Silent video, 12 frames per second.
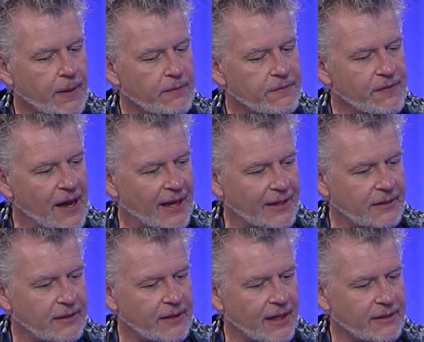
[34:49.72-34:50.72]

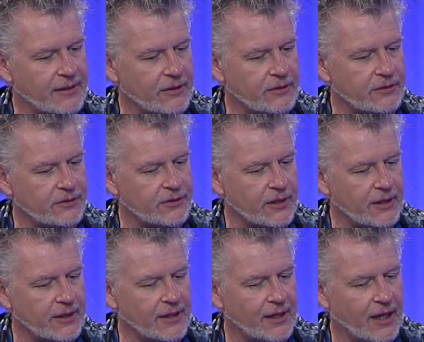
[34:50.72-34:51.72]
find that there's
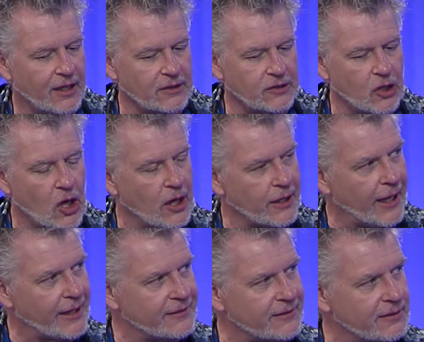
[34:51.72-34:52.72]
a long
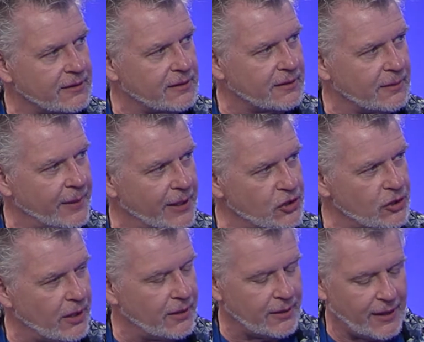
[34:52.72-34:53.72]

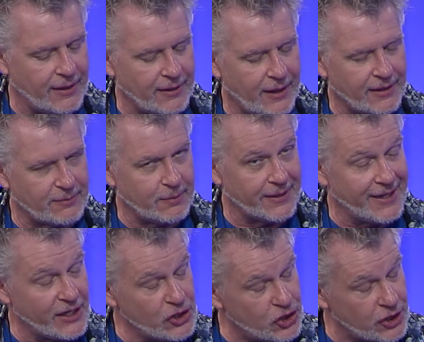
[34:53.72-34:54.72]

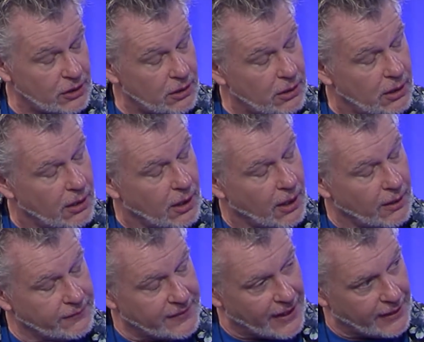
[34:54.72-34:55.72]
explanation
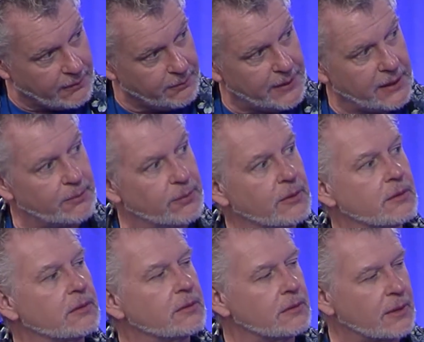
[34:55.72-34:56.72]
of getting
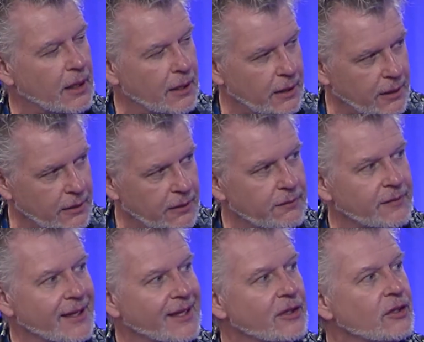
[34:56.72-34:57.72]
people kind of
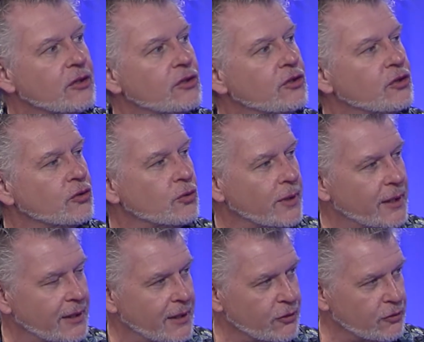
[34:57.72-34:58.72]
into
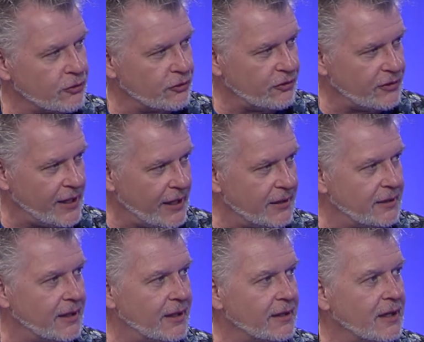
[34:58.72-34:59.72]
it,
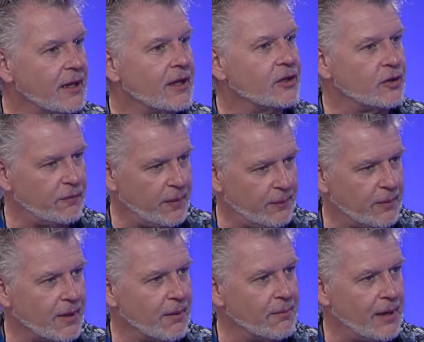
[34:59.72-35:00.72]
understanding? Do you have people
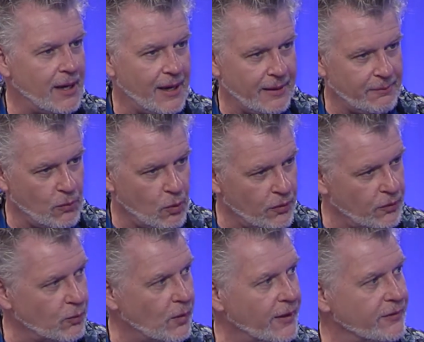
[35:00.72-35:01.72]
come by more
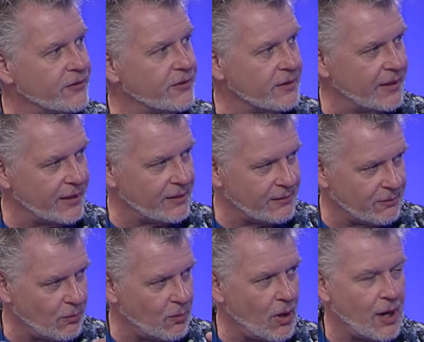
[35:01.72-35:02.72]
than once and like
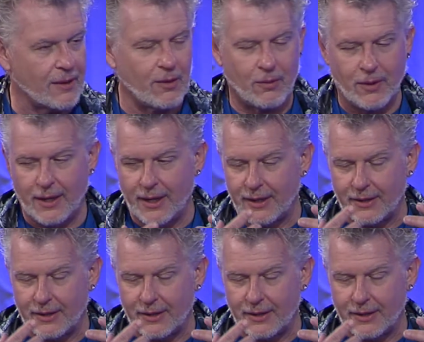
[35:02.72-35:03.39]
walk away